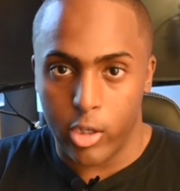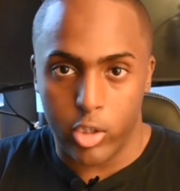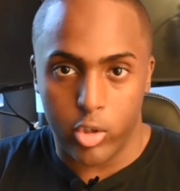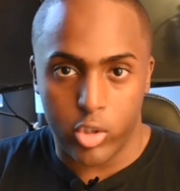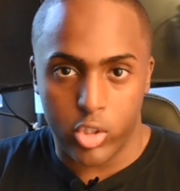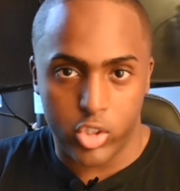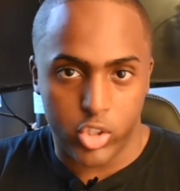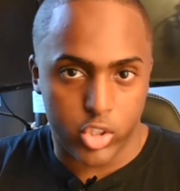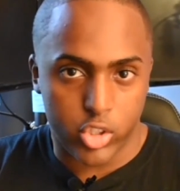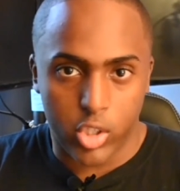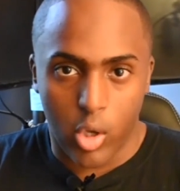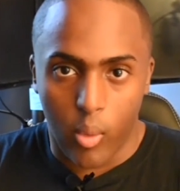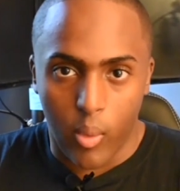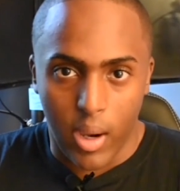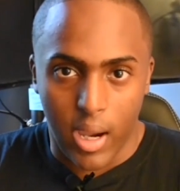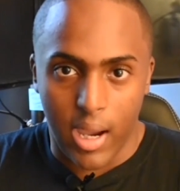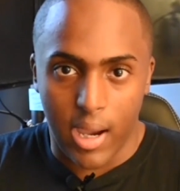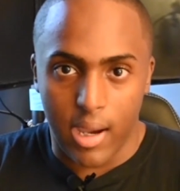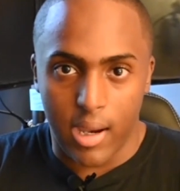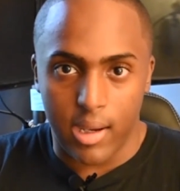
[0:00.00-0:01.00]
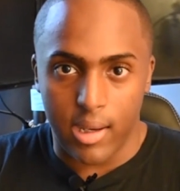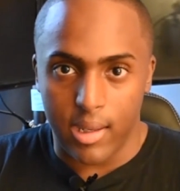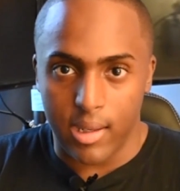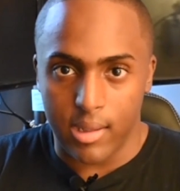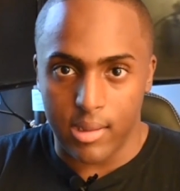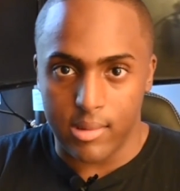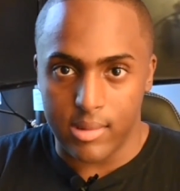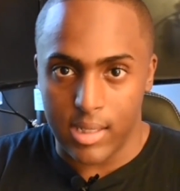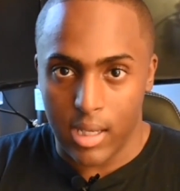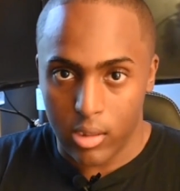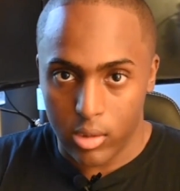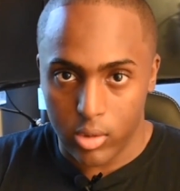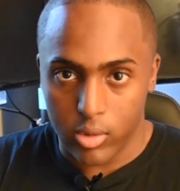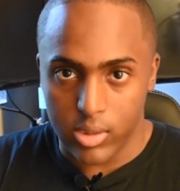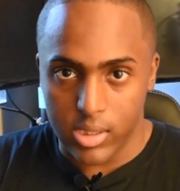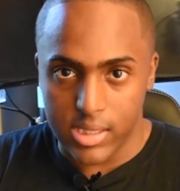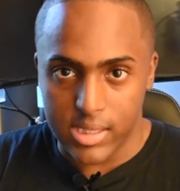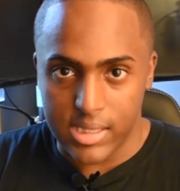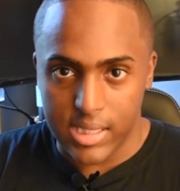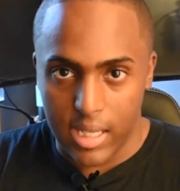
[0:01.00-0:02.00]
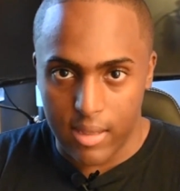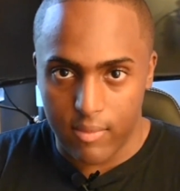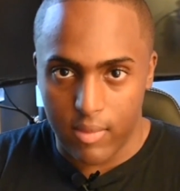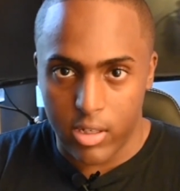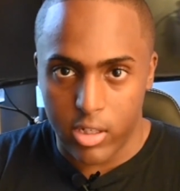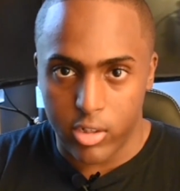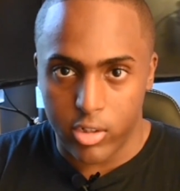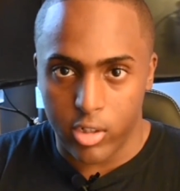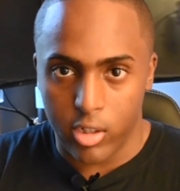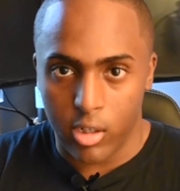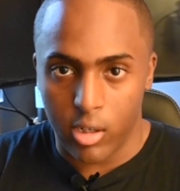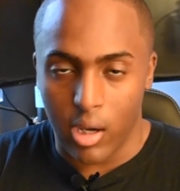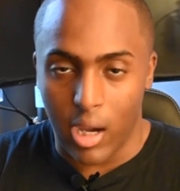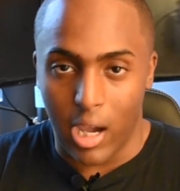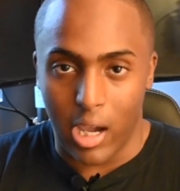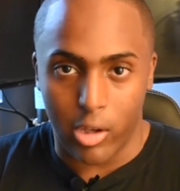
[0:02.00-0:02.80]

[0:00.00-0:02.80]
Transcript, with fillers: You can just go ahead and download the save editor.